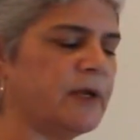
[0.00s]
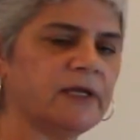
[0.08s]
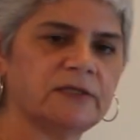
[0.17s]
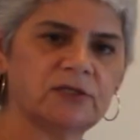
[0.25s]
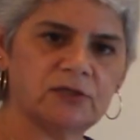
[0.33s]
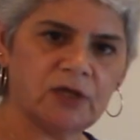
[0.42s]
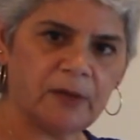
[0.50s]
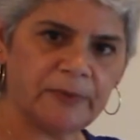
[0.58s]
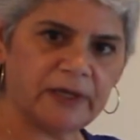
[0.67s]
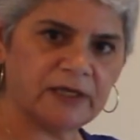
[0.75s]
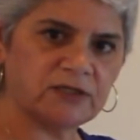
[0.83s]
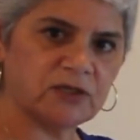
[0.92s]
is,
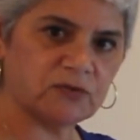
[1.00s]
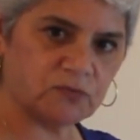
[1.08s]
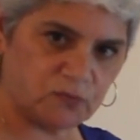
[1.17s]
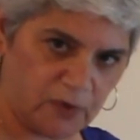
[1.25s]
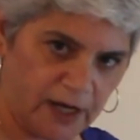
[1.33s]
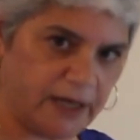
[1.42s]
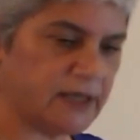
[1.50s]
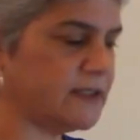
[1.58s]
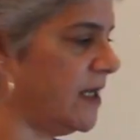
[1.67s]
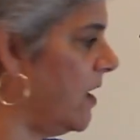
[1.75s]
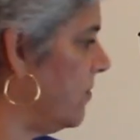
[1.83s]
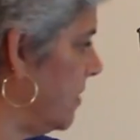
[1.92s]
just write it
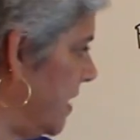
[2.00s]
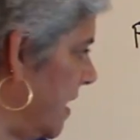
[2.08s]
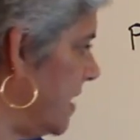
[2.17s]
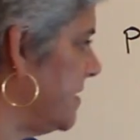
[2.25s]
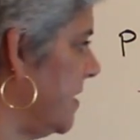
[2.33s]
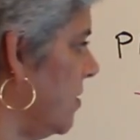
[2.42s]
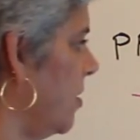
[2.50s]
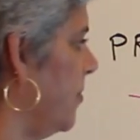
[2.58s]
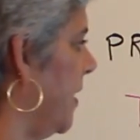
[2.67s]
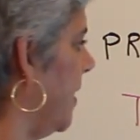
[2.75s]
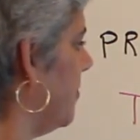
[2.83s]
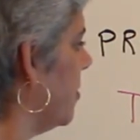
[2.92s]
down. Get it down on
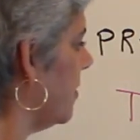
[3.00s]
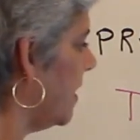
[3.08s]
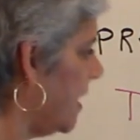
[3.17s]
paper.